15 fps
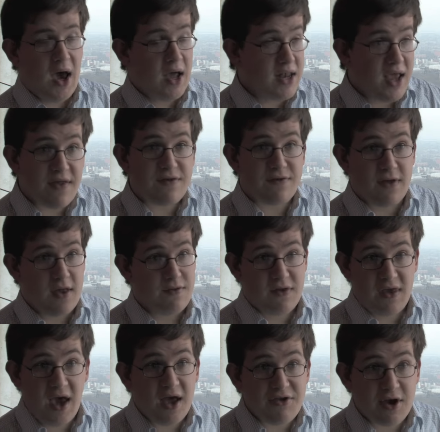And yes, it's
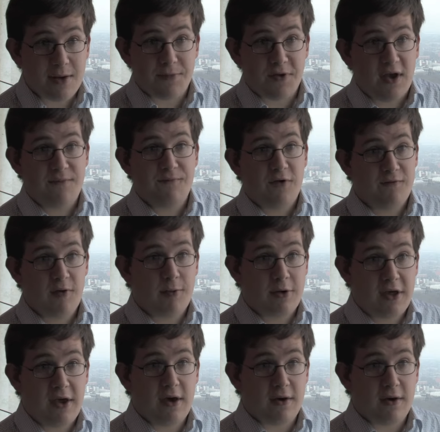catch-up time for everybody